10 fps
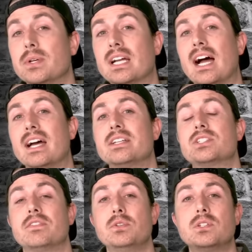guys.
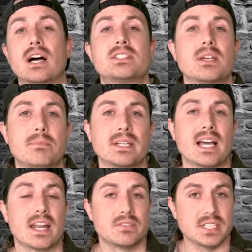If you got something
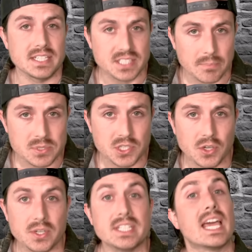out of today's
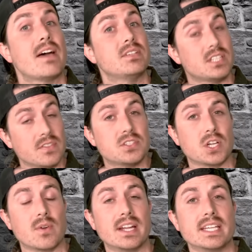episode and you haven't done this
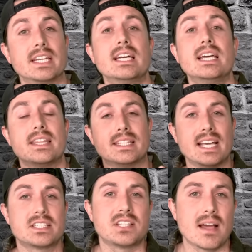already, the
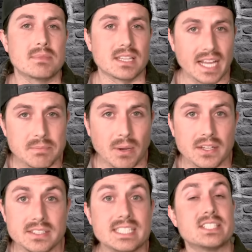next time the like
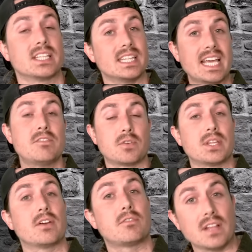button is late for
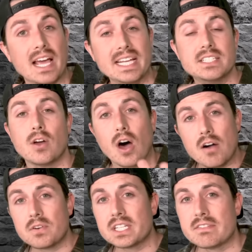their flight,
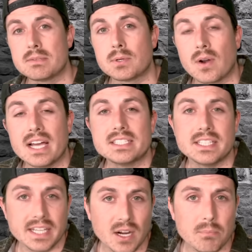offer to give them a ride to
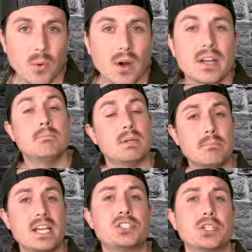the airport, but
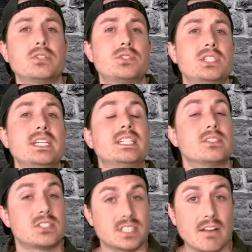make sure you sneak
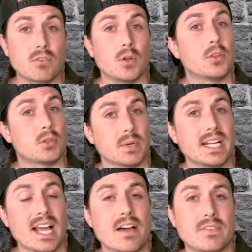several three
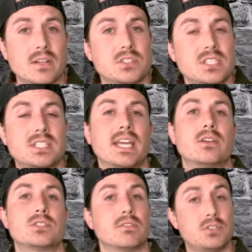and a half ounce
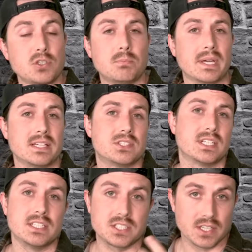containers of toothpaste
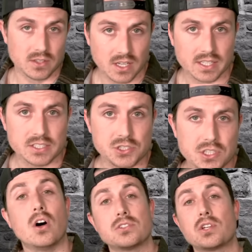into their luggage.
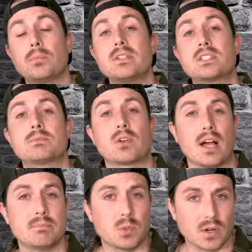Also, please
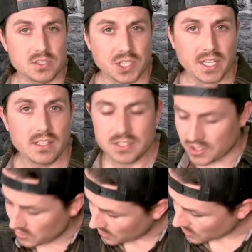subscribe to our channel and
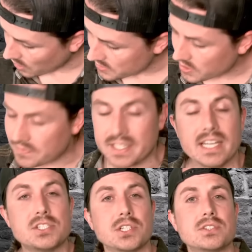turn on all
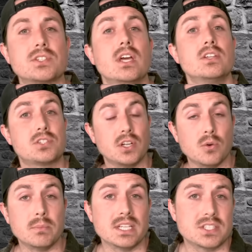notifications so you
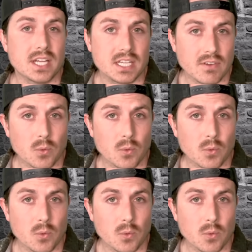don't miss any of our